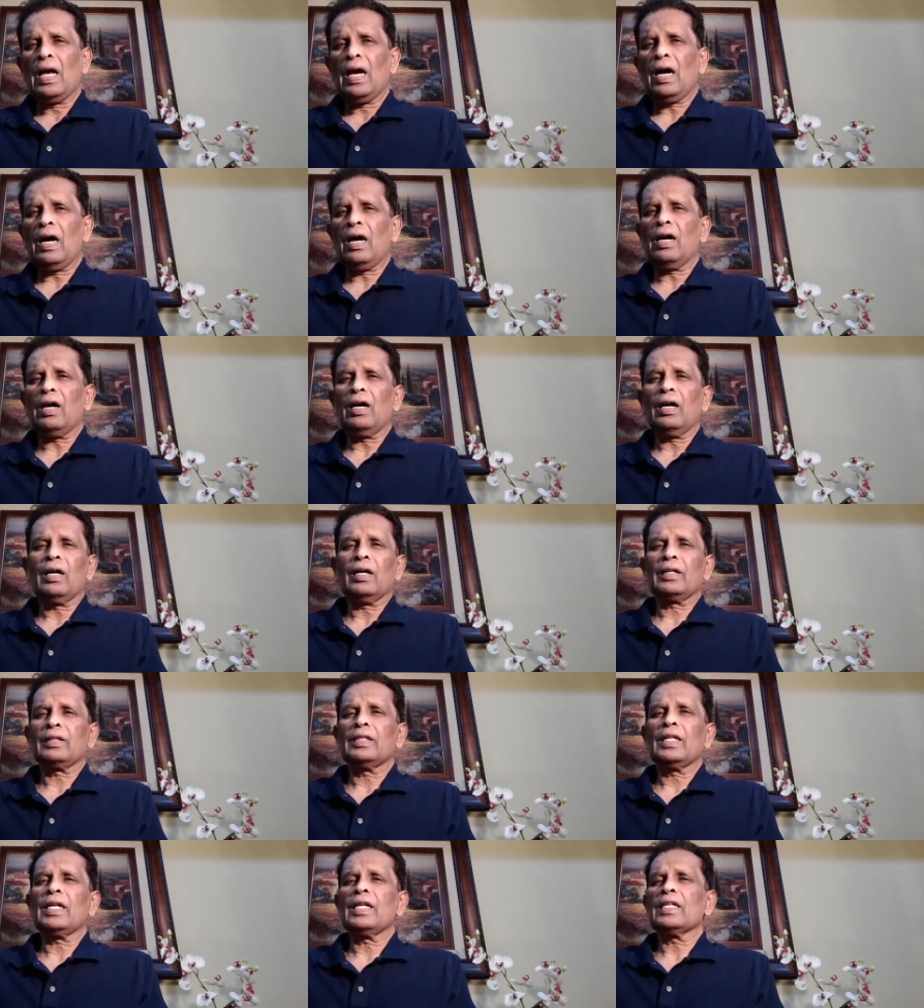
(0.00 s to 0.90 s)

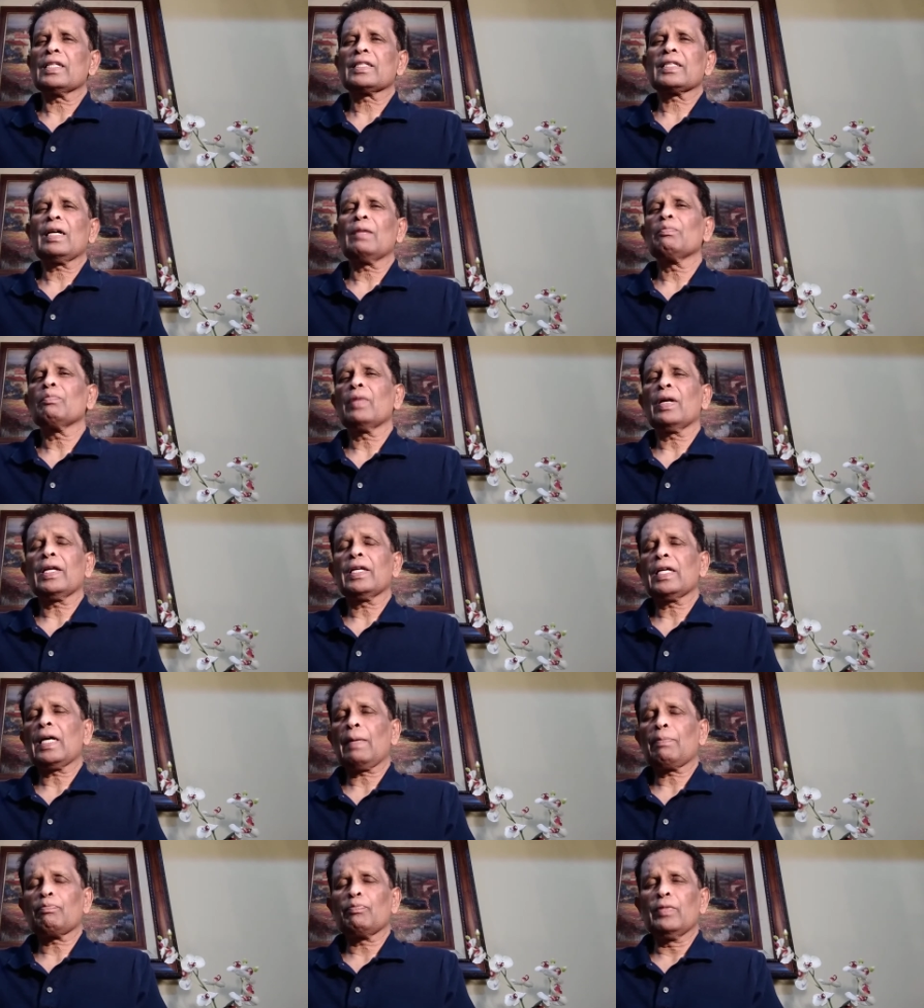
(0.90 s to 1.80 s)
or there is
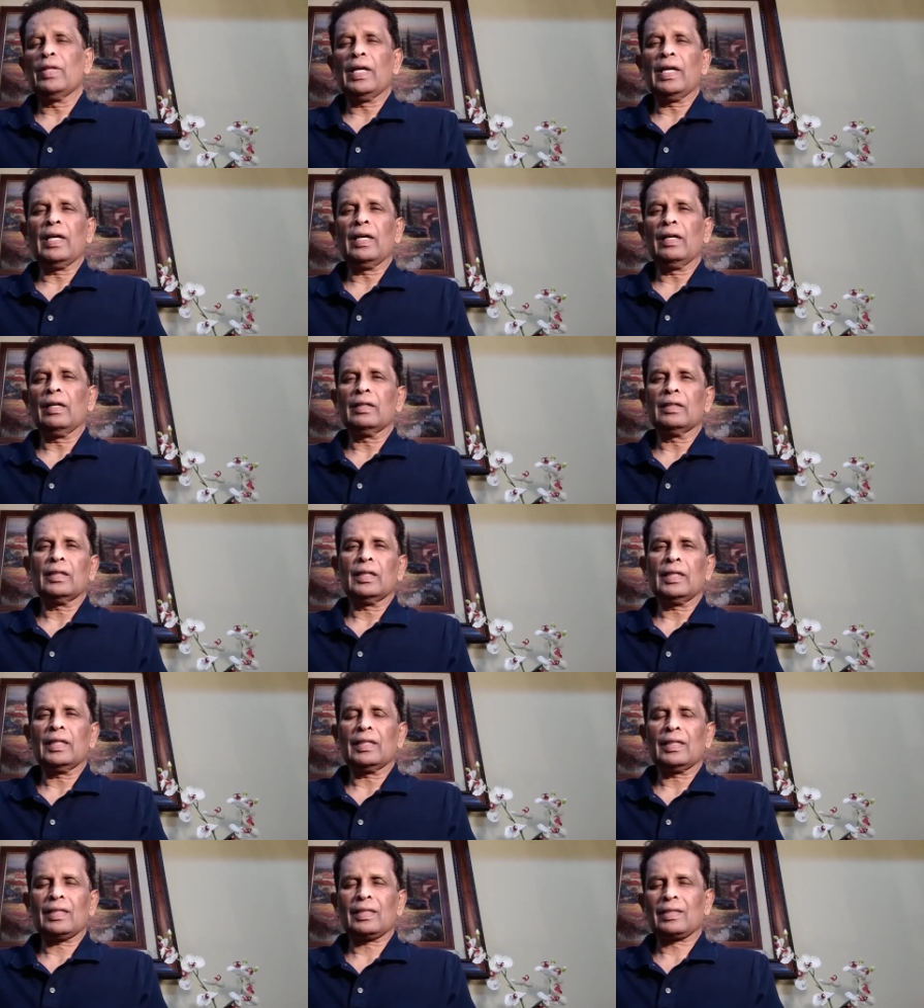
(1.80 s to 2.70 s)
somebody up there
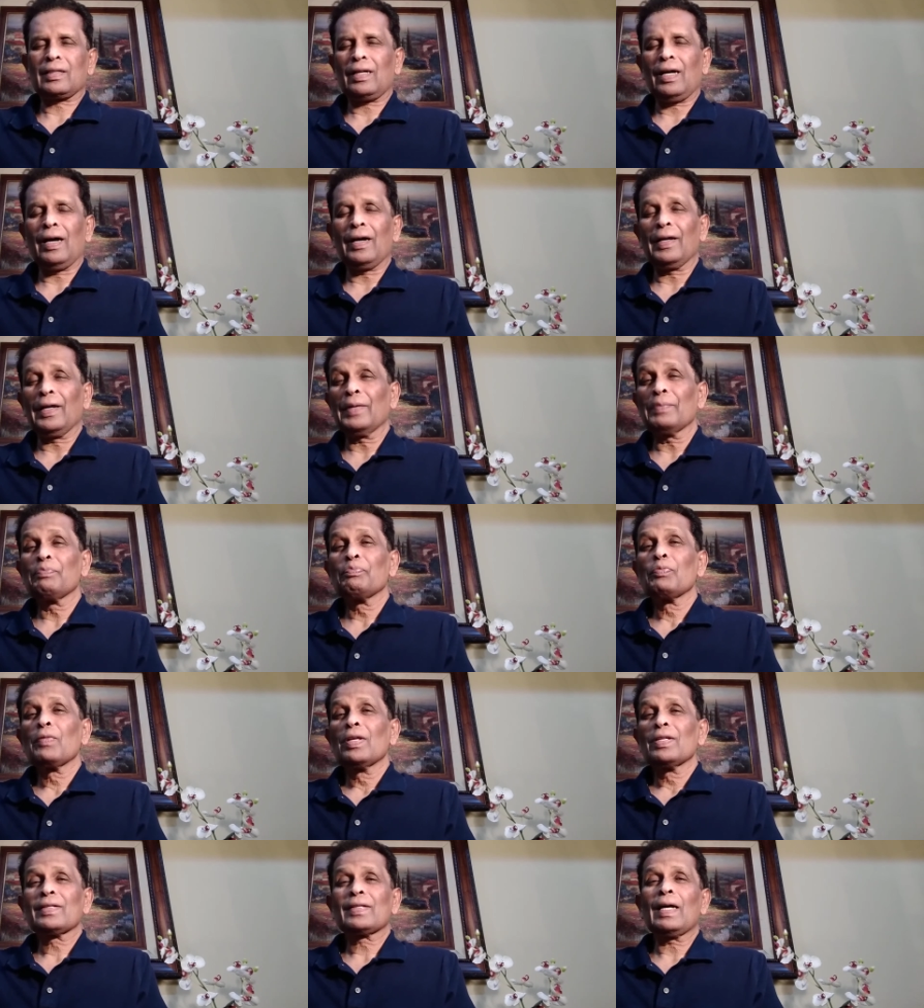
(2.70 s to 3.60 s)
in the sky,
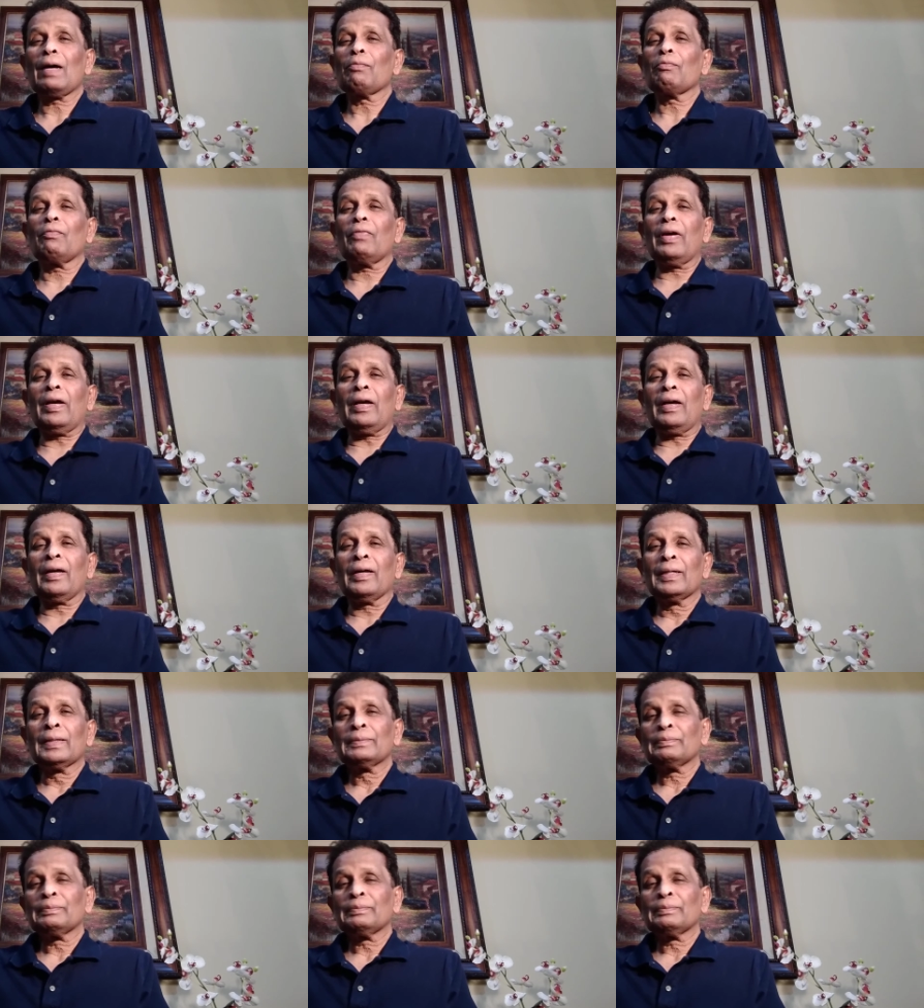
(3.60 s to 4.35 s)
somewhere